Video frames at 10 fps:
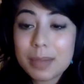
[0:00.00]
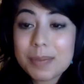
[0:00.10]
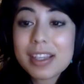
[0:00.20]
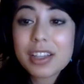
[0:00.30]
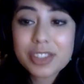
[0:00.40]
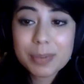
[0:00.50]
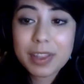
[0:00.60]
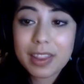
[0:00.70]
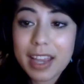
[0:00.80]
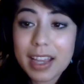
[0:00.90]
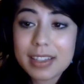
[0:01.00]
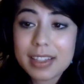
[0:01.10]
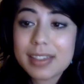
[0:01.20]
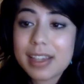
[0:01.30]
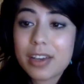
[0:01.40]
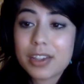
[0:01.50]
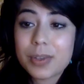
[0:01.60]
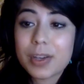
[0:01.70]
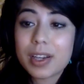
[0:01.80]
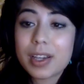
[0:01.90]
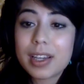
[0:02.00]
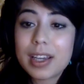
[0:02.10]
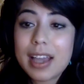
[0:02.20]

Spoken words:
obsession with land and territory